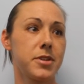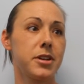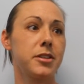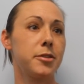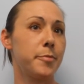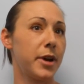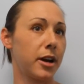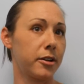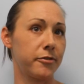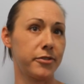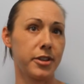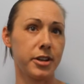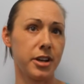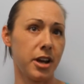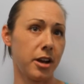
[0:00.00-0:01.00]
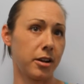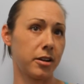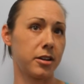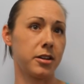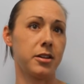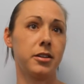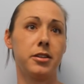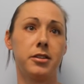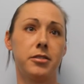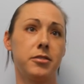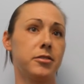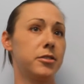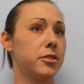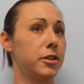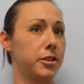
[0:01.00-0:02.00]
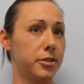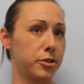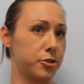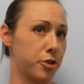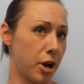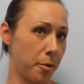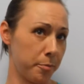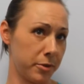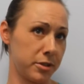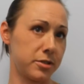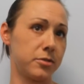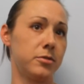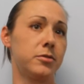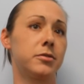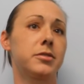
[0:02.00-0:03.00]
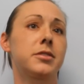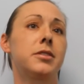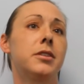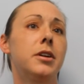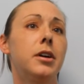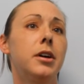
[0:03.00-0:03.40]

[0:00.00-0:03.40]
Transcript: in the back of the neck and in the trap muscles.